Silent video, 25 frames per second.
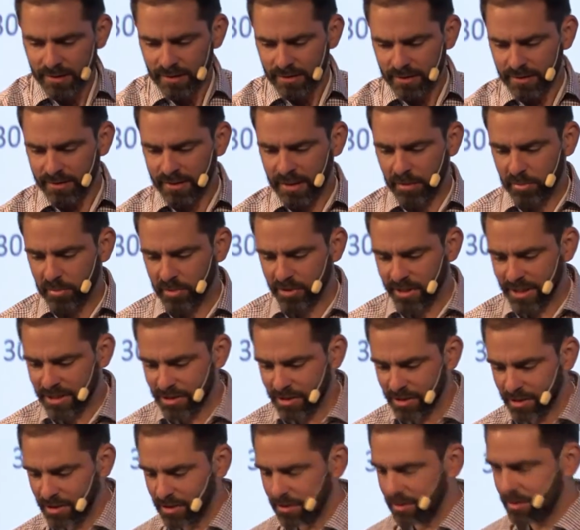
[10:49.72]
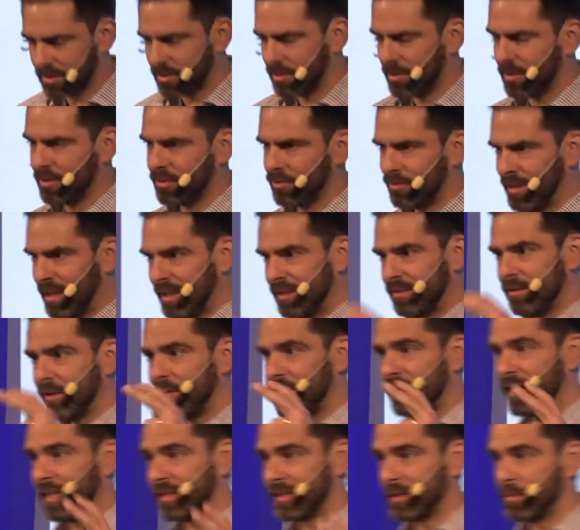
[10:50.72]
and separation concerns really
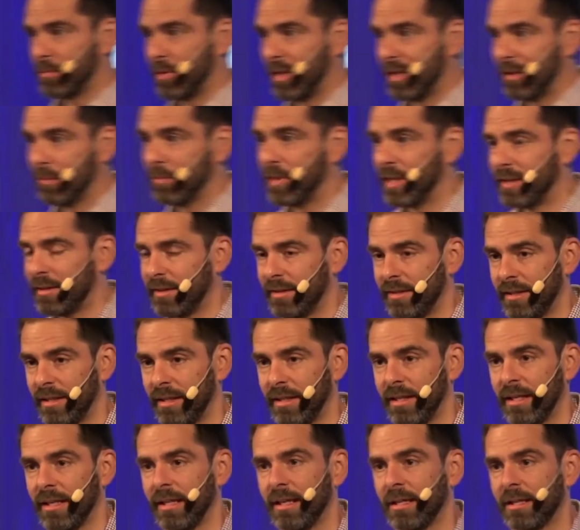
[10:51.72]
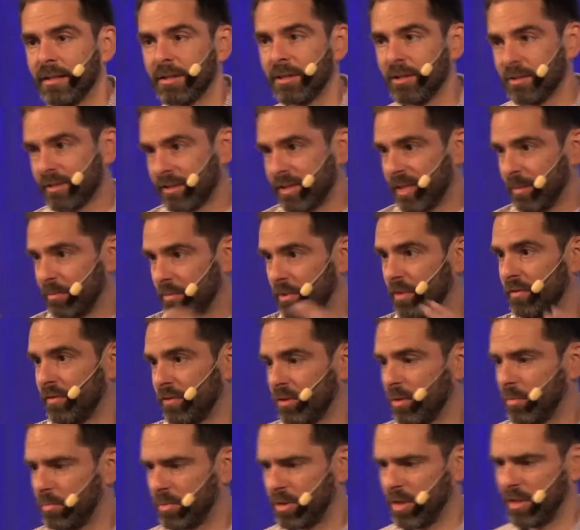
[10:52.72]
reflects well with the concept of an
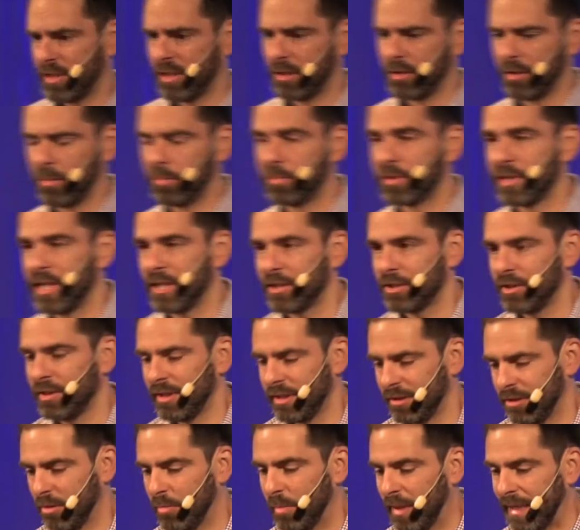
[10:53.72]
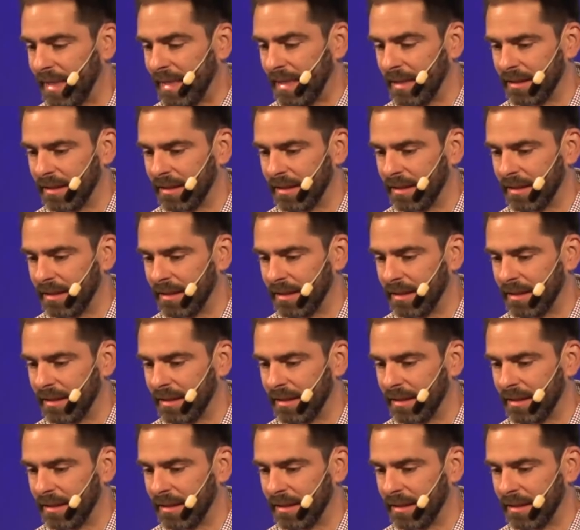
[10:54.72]
operational domain